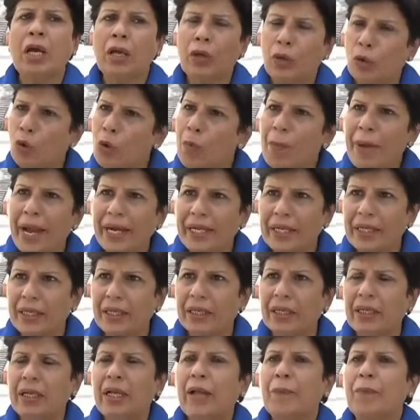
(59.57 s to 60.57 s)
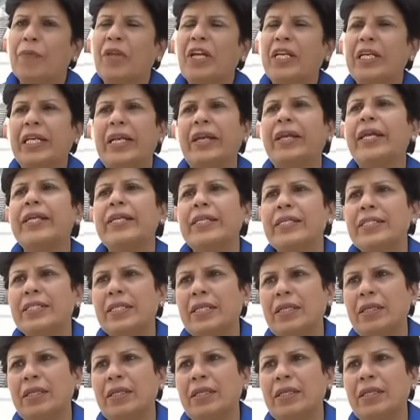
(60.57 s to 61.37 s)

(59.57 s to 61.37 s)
No matter that cricket is